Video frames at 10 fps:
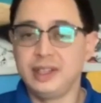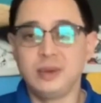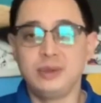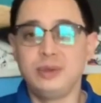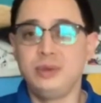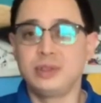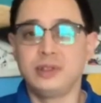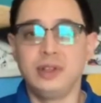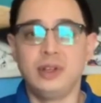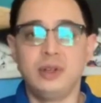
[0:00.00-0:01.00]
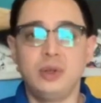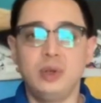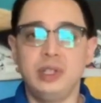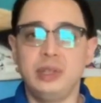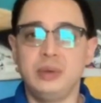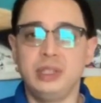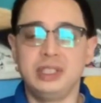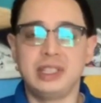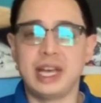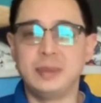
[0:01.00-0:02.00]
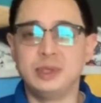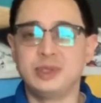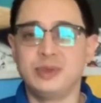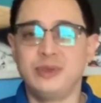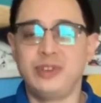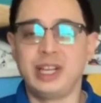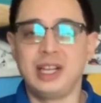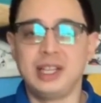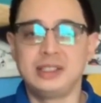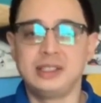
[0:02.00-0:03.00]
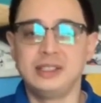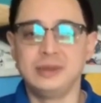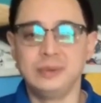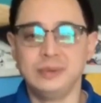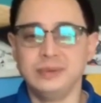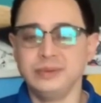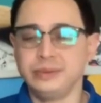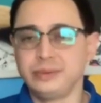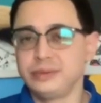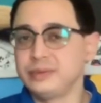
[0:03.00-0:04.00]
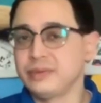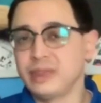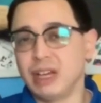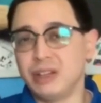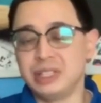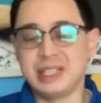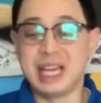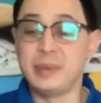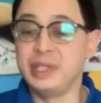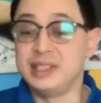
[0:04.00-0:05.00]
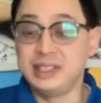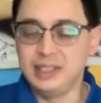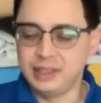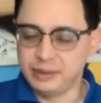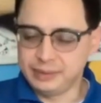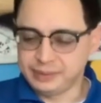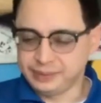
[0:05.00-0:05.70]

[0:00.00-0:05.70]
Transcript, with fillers: I was too slow, and it, it just happened so fast, and I was just happy to see it.